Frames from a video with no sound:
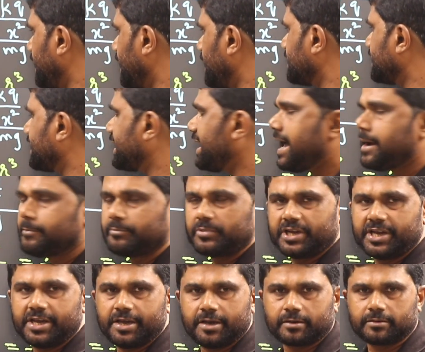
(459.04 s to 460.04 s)
and clamped
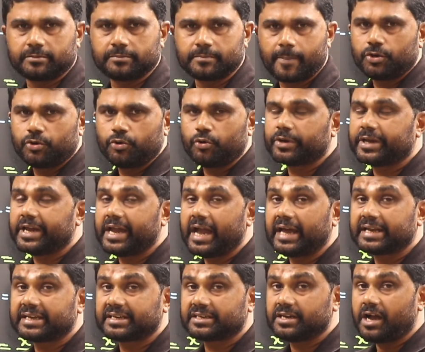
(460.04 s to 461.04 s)
here. Okay,
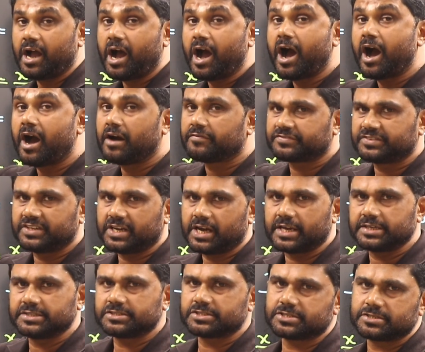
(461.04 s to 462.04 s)
at half the
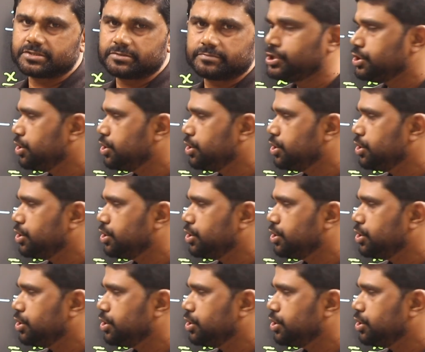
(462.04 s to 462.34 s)
height.